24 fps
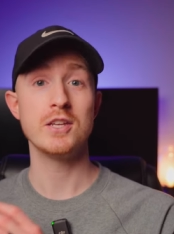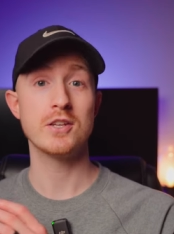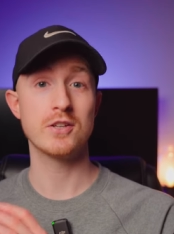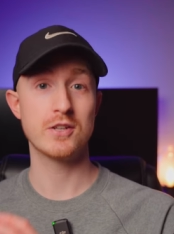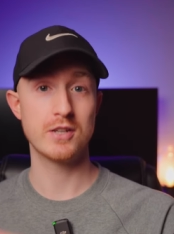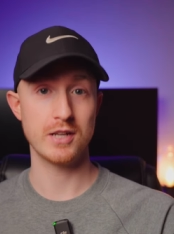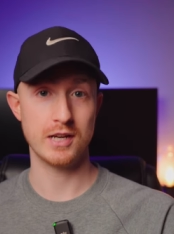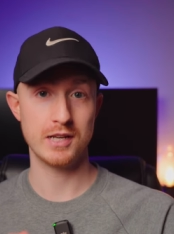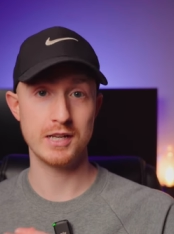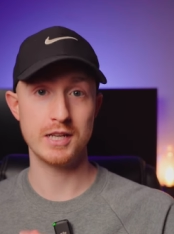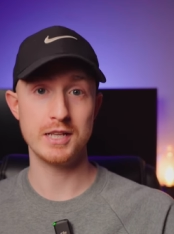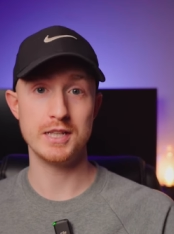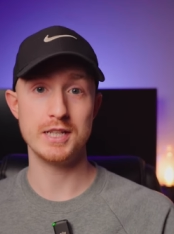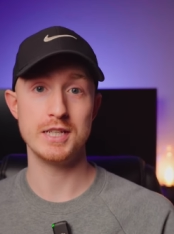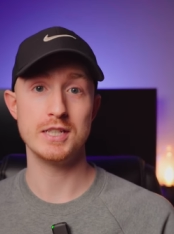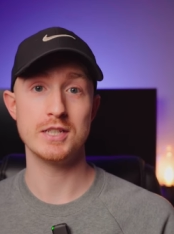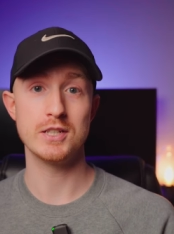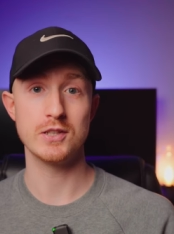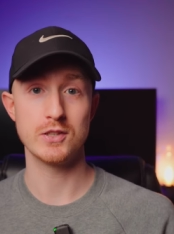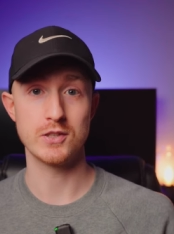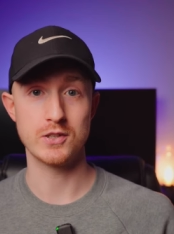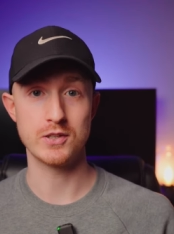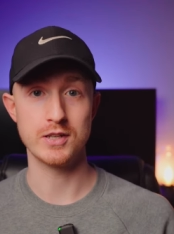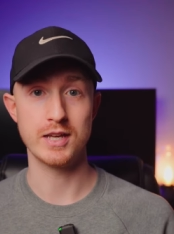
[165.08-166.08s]
you're gonna need
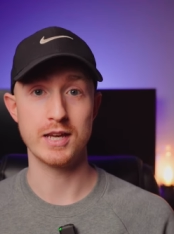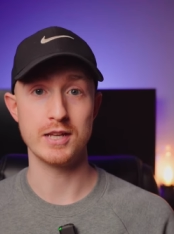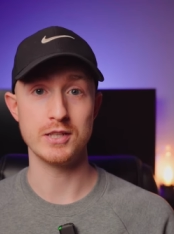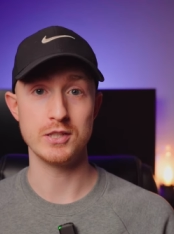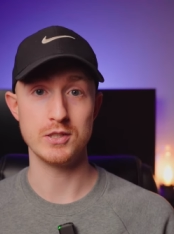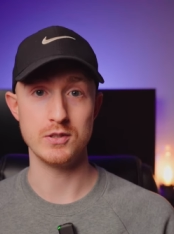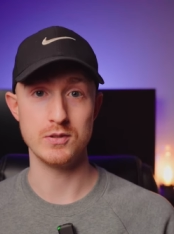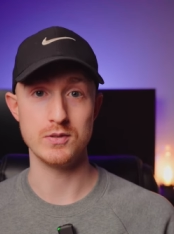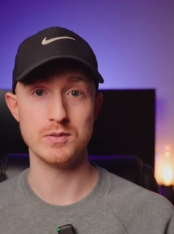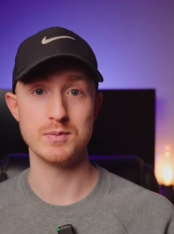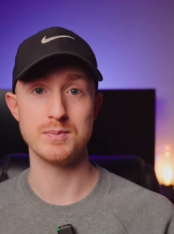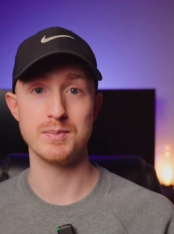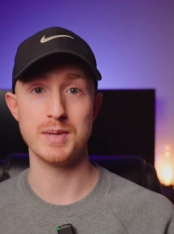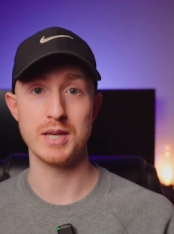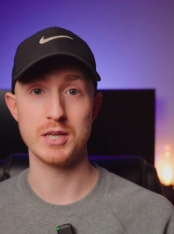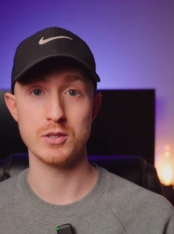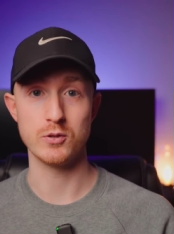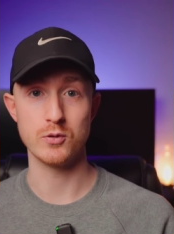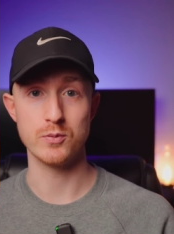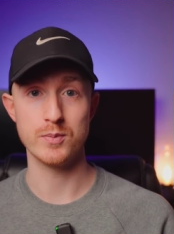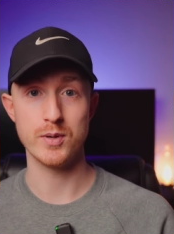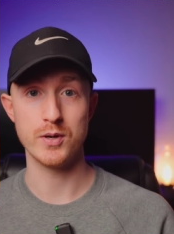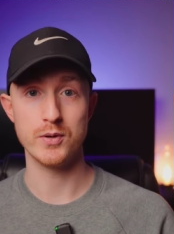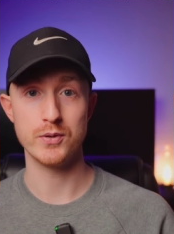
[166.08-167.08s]
to learn how to use
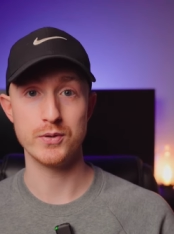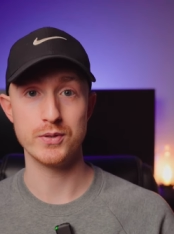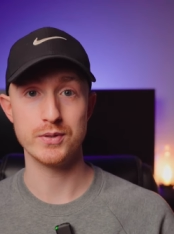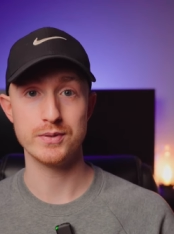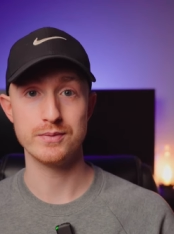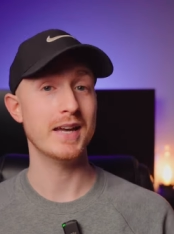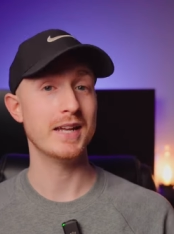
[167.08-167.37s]
manual mode.